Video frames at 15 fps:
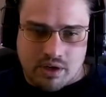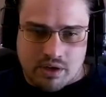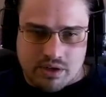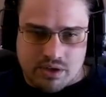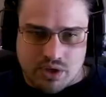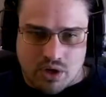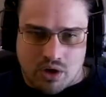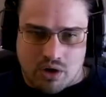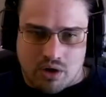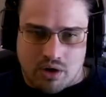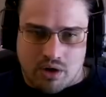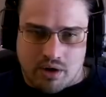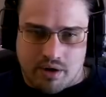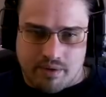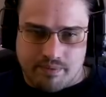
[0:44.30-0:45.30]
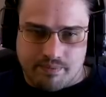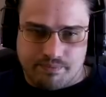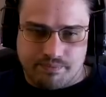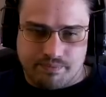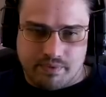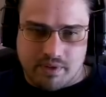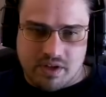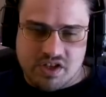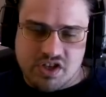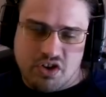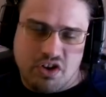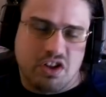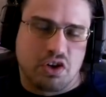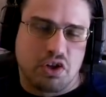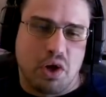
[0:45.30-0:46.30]
So it's a
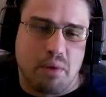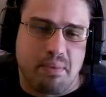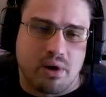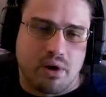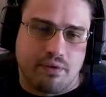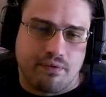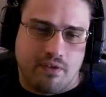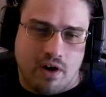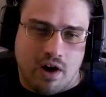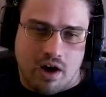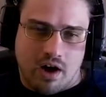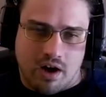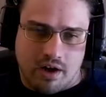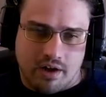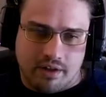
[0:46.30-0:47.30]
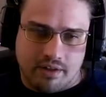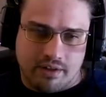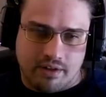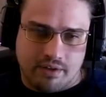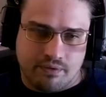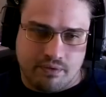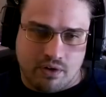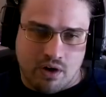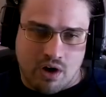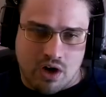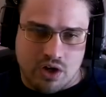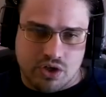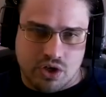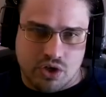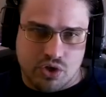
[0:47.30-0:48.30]
really good opener for an
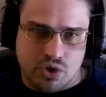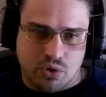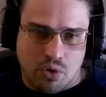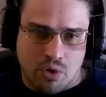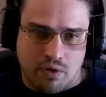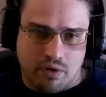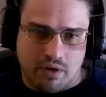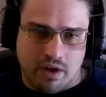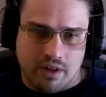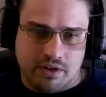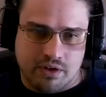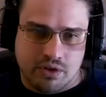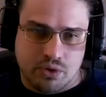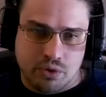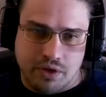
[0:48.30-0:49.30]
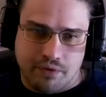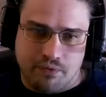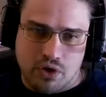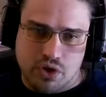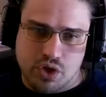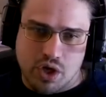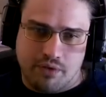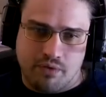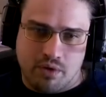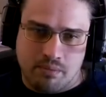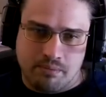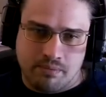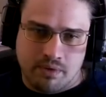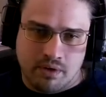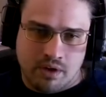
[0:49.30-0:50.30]
archer to go to do the first shot
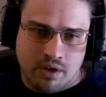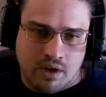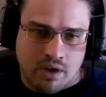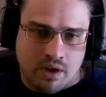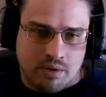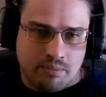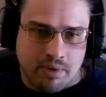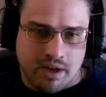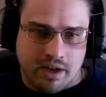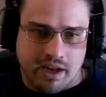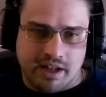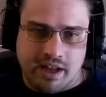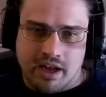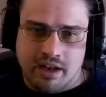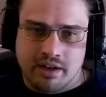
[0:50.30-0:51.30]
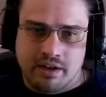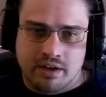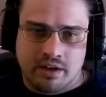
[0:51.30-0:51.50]
from being hidden.